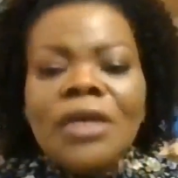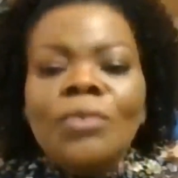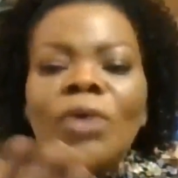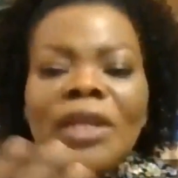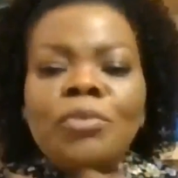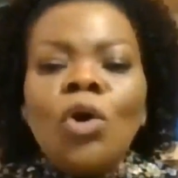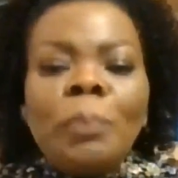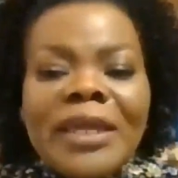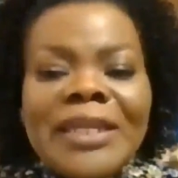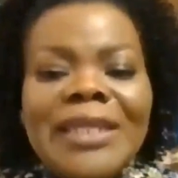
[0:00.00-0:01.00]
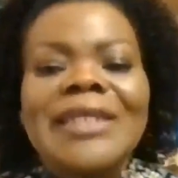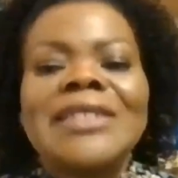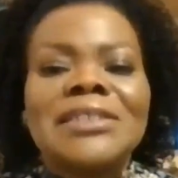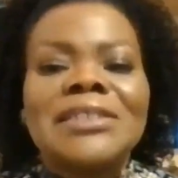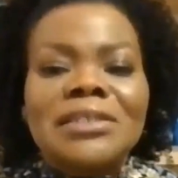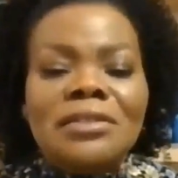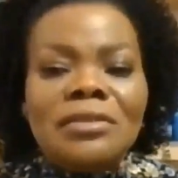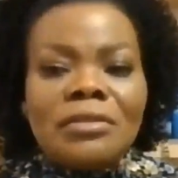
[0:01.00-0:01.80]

What I'm hoping is,